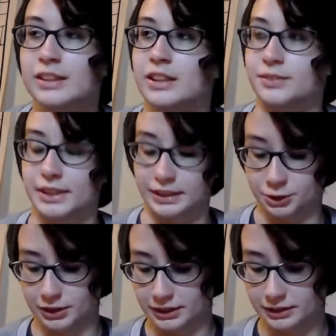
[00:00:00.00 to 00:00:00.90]
if I
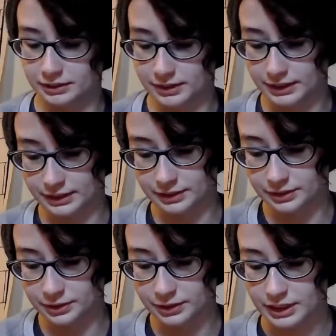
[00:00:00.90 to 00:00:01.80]
actually like
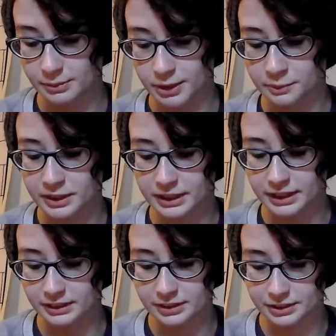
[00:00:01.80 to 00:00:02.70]
took time out of my
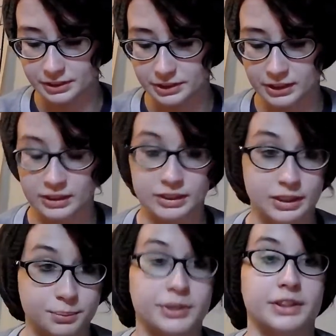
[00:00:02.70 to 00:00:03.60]
day to
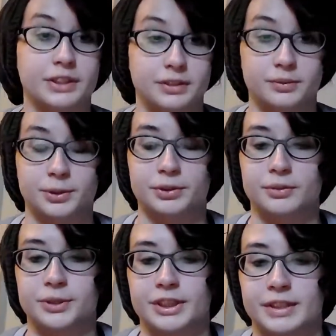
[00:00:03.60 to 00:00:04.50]
keep reading it over and
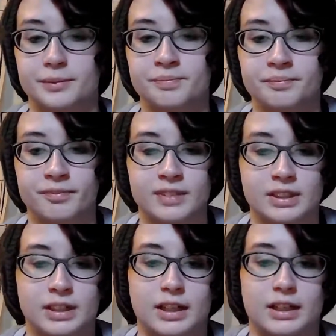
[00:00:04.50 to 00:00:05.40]
over again.
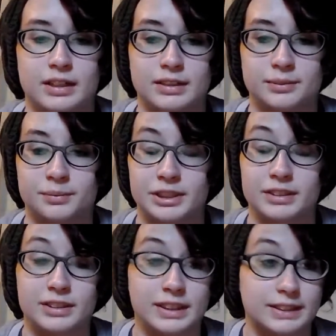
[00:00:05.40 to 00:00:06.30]
It
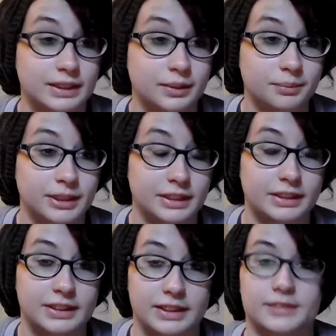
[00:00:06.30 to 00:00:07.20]
sets up a
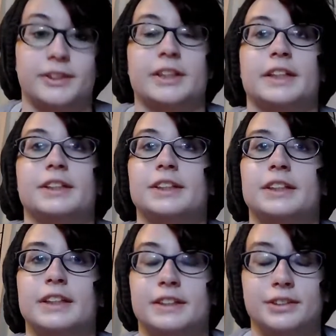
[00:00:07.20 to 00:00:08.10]
satisfying
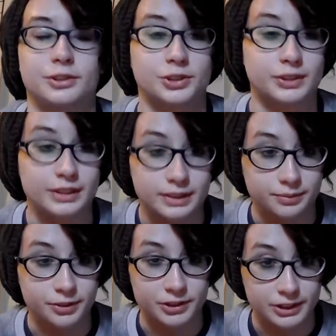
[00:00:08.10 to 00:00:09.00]
ending, and it also sets it
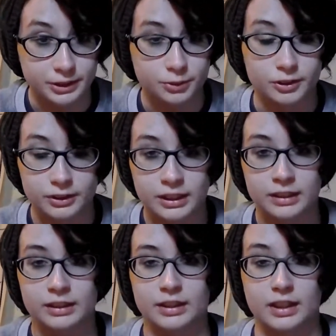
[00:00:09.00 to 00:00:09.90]
up for a sequel.
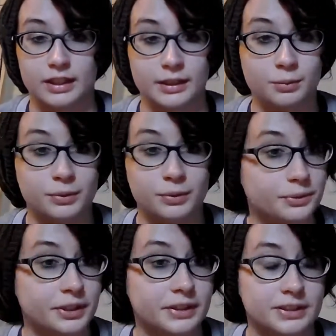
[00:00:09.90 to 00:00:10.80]
I will be
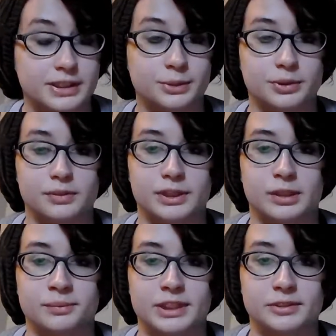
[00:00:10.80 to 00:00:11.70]
reading the sequel if it
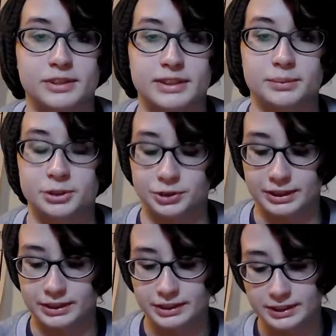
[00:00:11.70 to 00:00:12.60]
comes out, because I'm
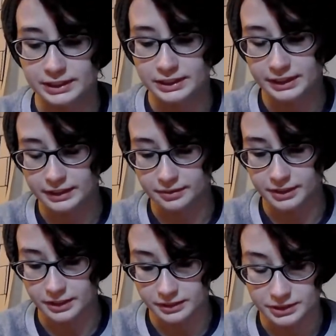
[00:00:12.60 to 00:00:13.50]
interested to see if
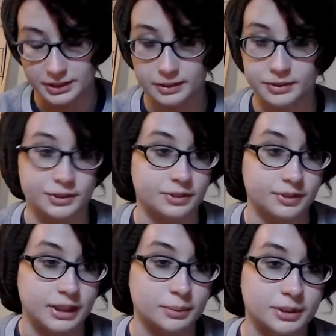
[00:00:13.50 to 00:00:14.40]
any of these characters are
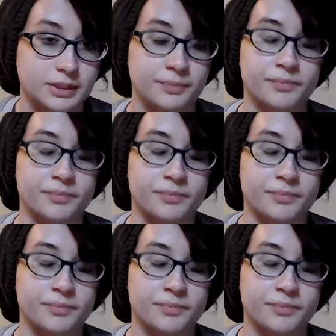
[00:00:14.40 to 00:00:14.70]
developed.